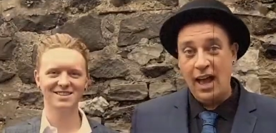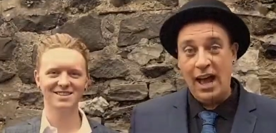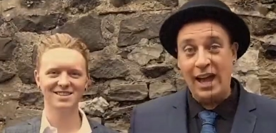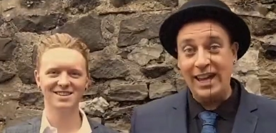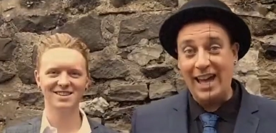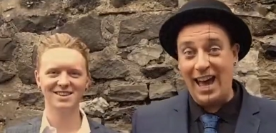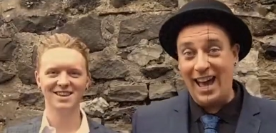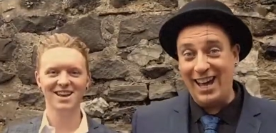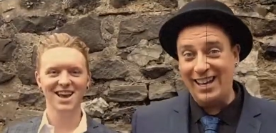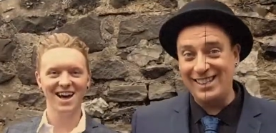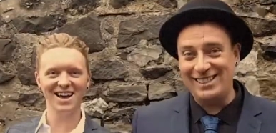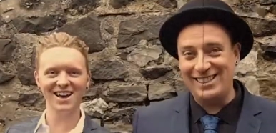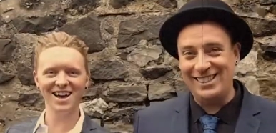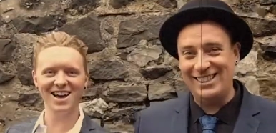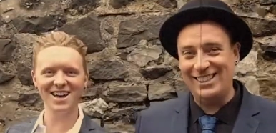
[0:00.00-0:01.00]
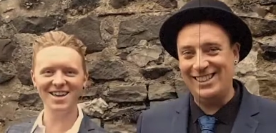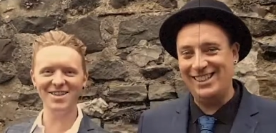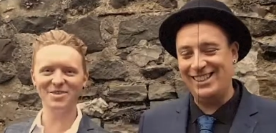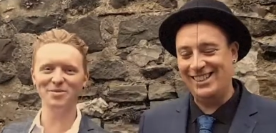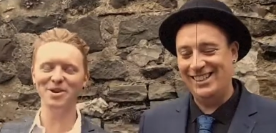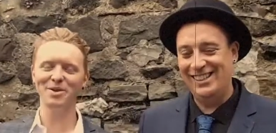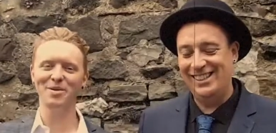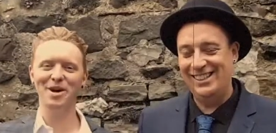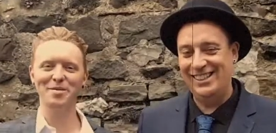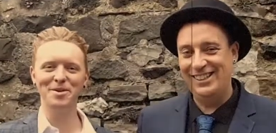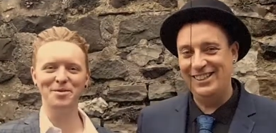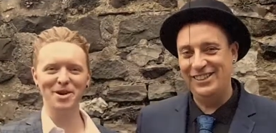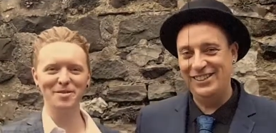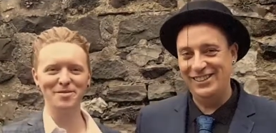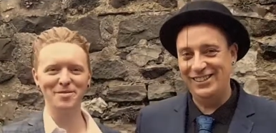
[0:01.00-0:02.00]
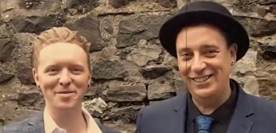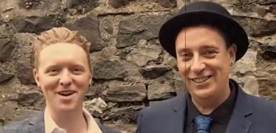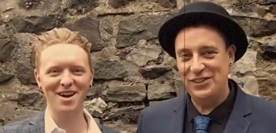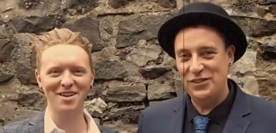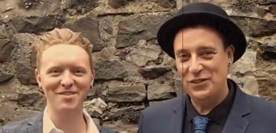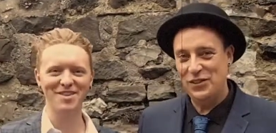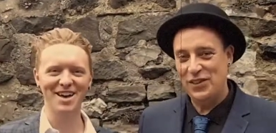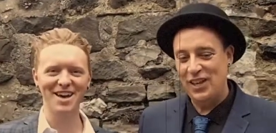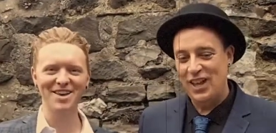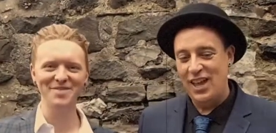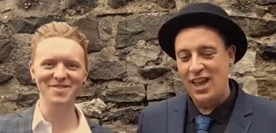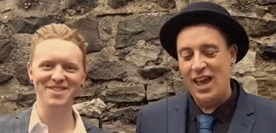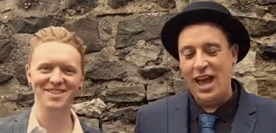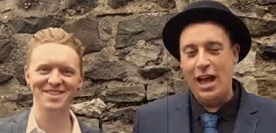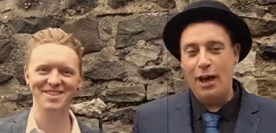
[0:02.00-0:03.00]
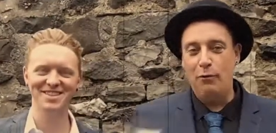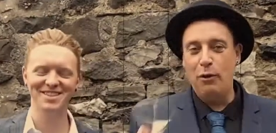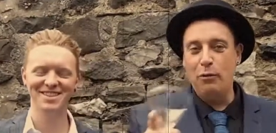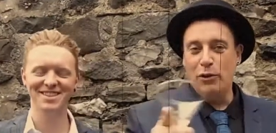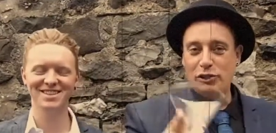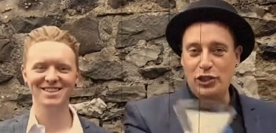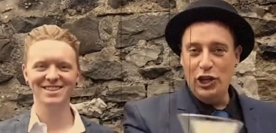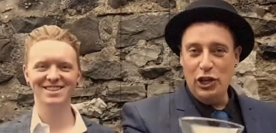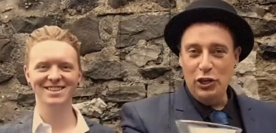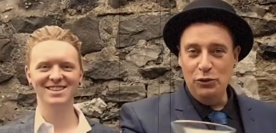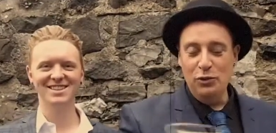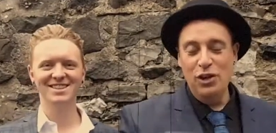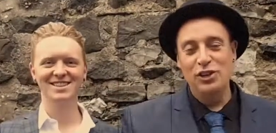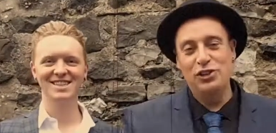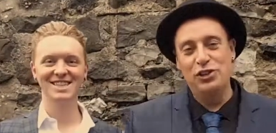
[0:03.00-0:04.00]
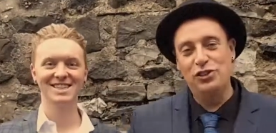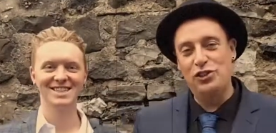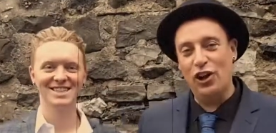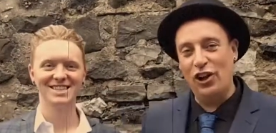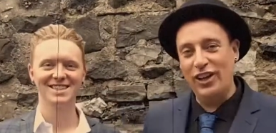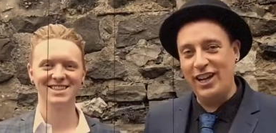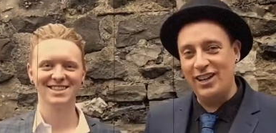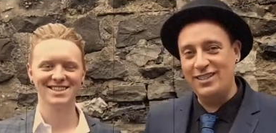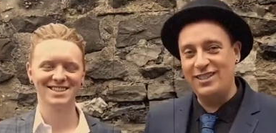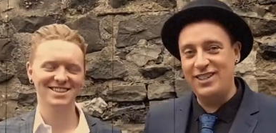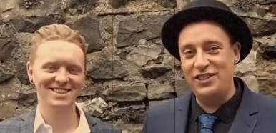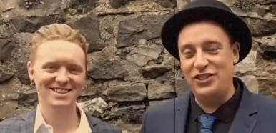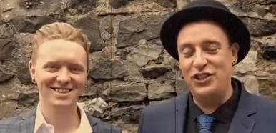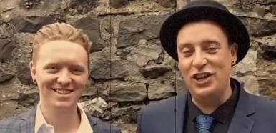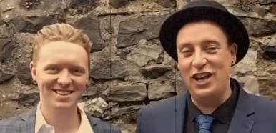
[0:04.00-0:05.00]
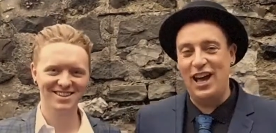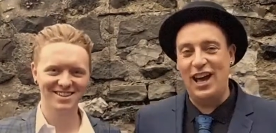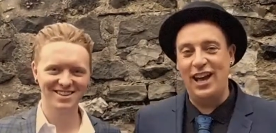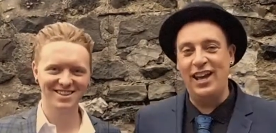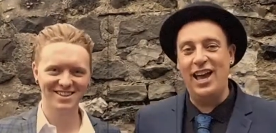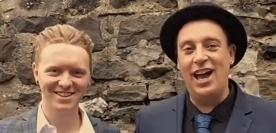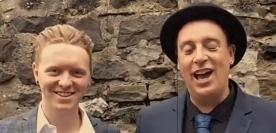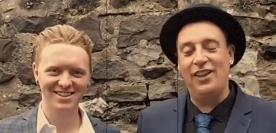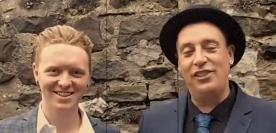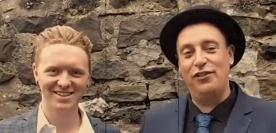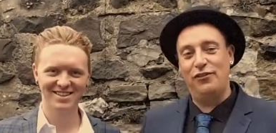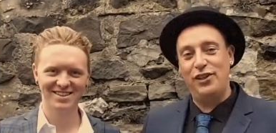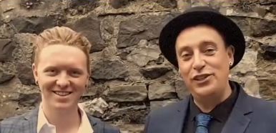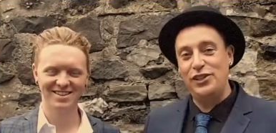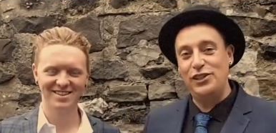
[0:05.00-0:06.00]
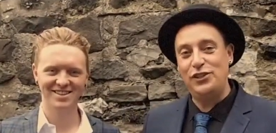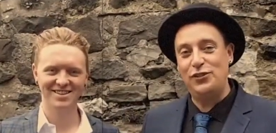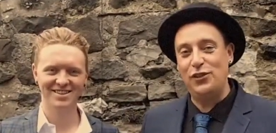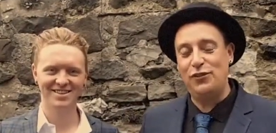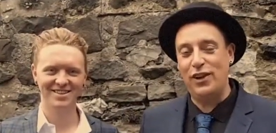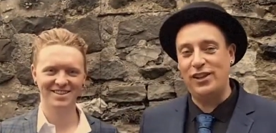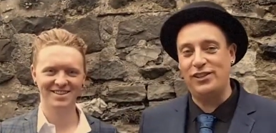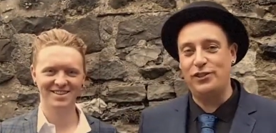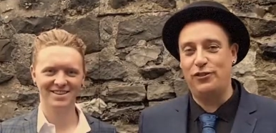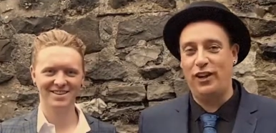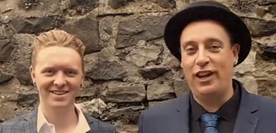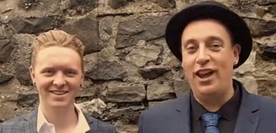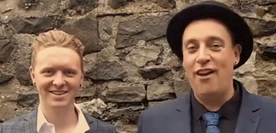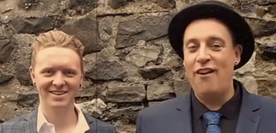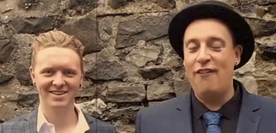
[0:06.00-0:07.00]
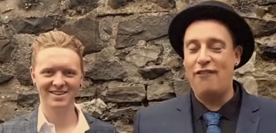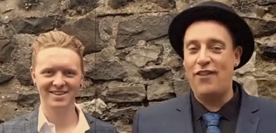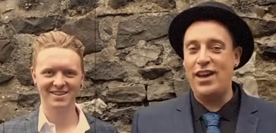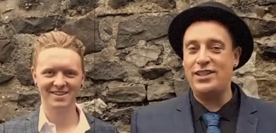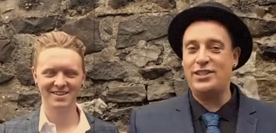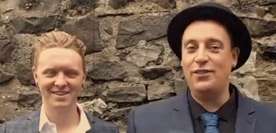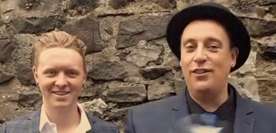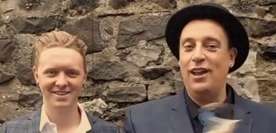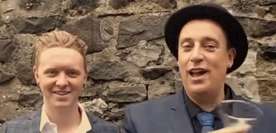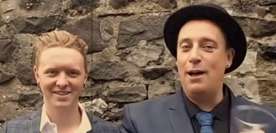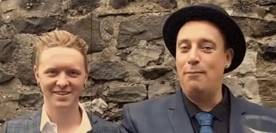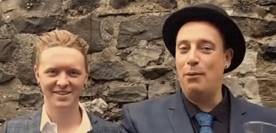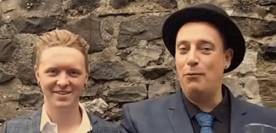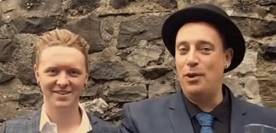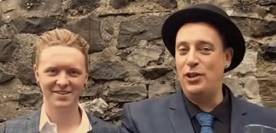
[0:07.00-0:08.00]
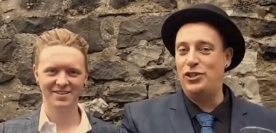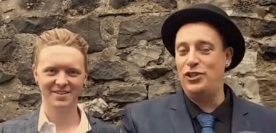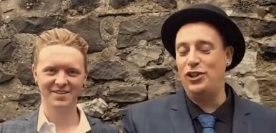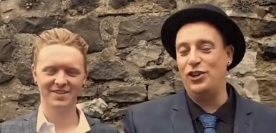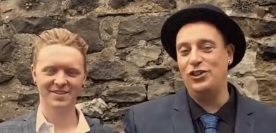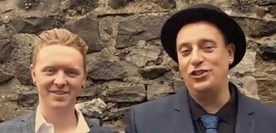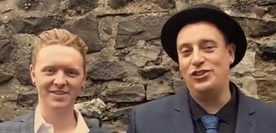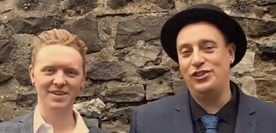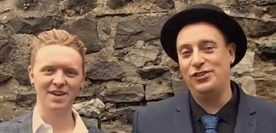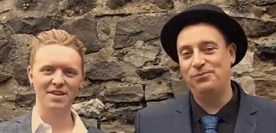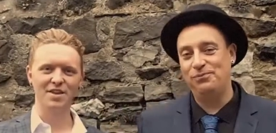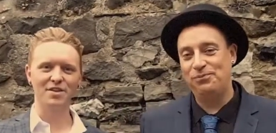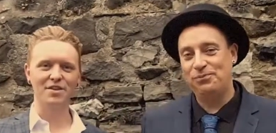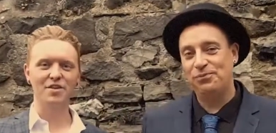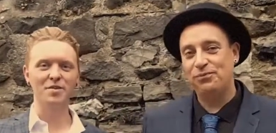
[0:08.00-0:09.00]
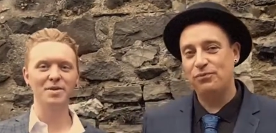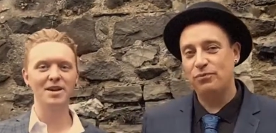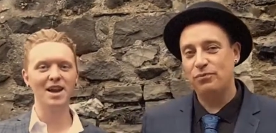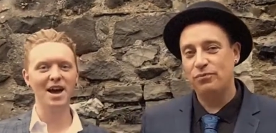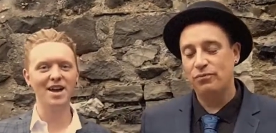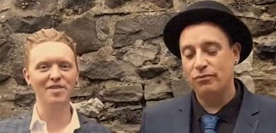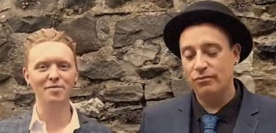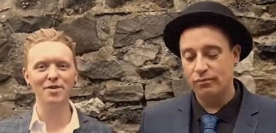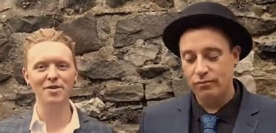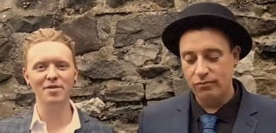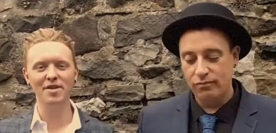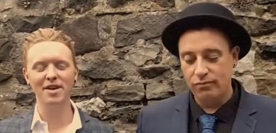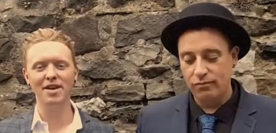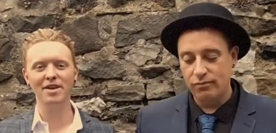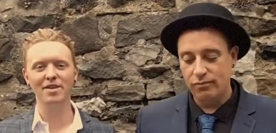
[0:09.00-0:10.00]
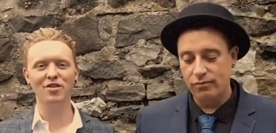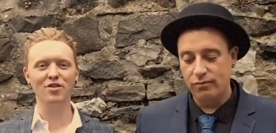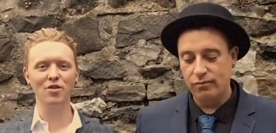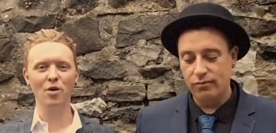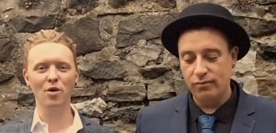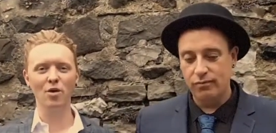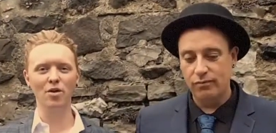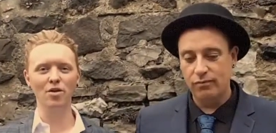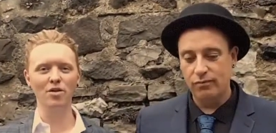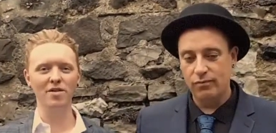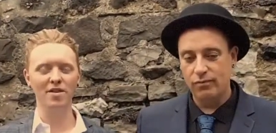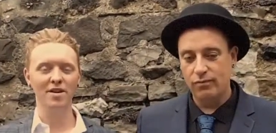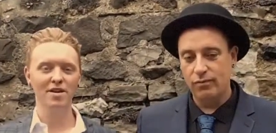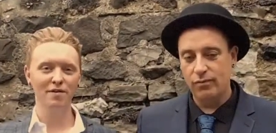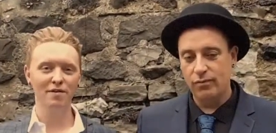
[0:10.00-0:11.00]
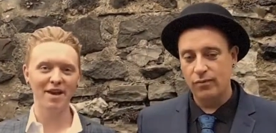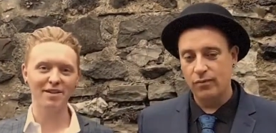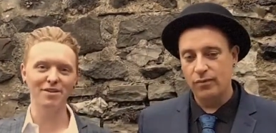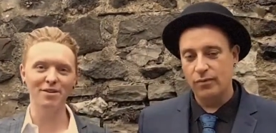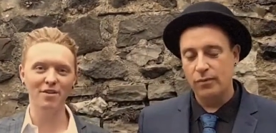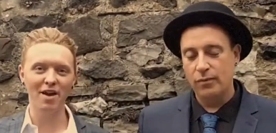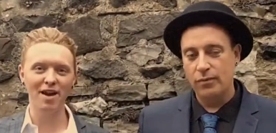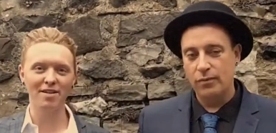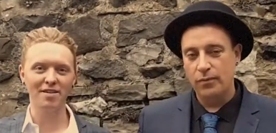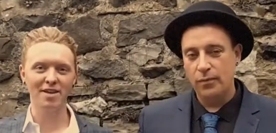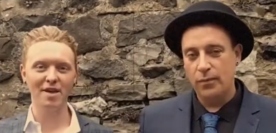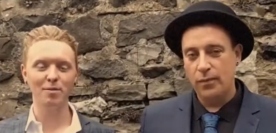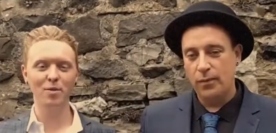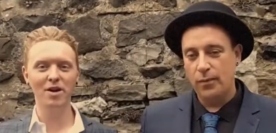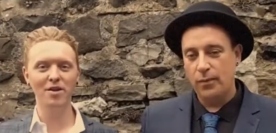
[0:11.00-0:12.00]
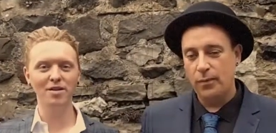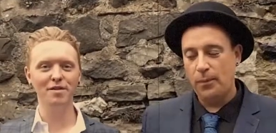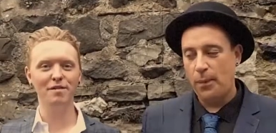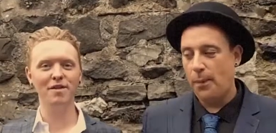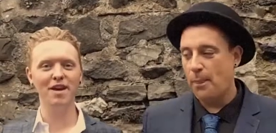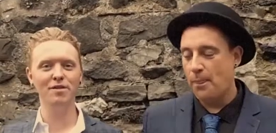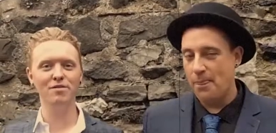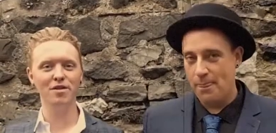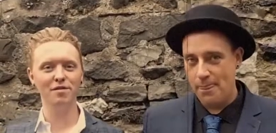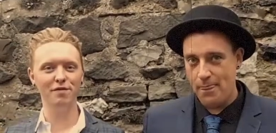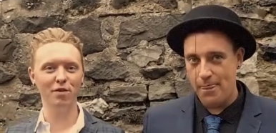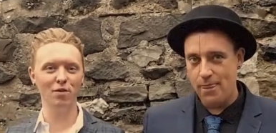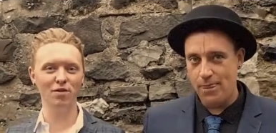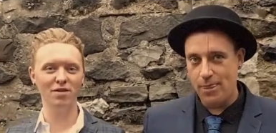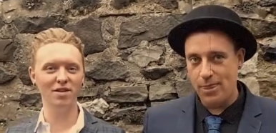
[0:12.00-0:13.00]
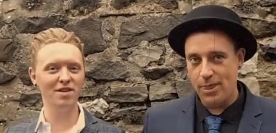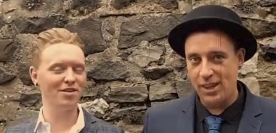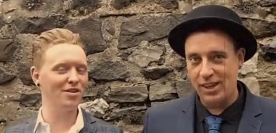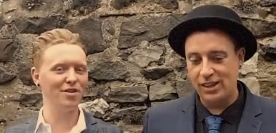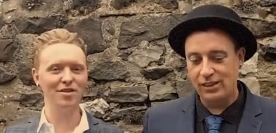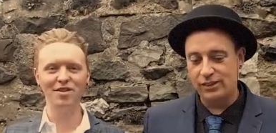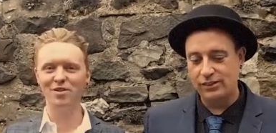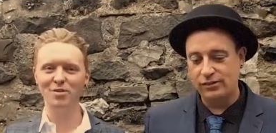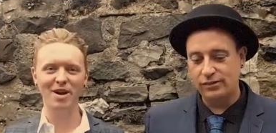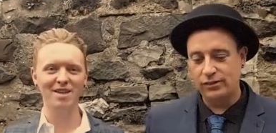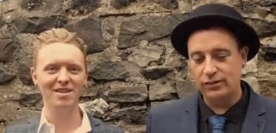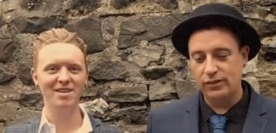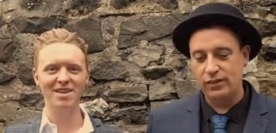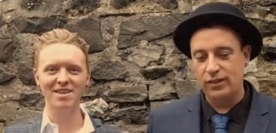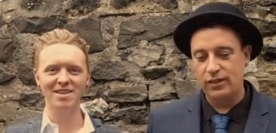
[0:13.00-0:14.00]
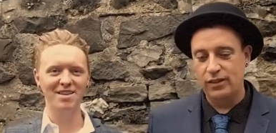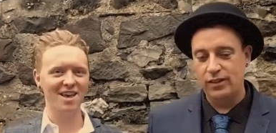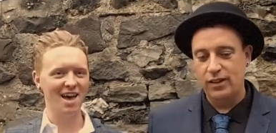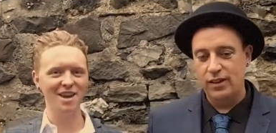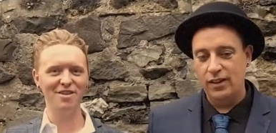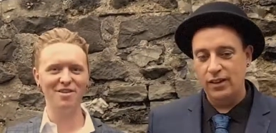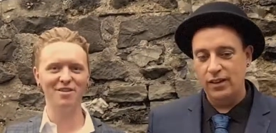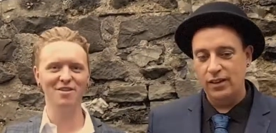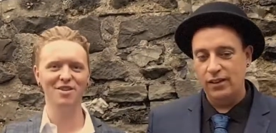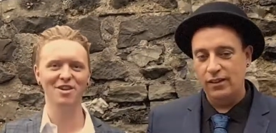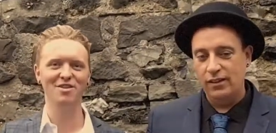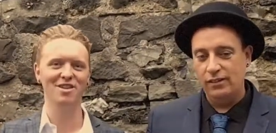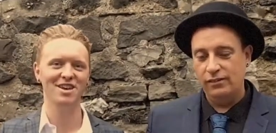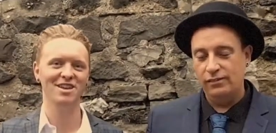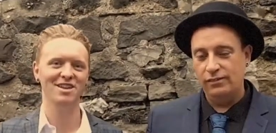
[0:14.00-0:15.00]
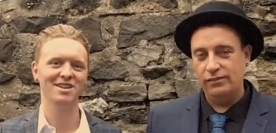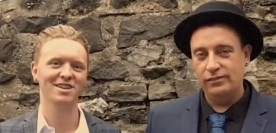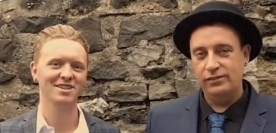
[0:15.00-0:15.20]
Speaker 1: Hi guys! Hi guys, we're Wyburn and Wayne from Cardiff Times. And we want you to join us this July at the Vintage for Victory Festival up in Whitchurch. There's going to be live music, stalls, fancy dress, come wearing your favourite 40s, 30s, 20s, any sort of clothing.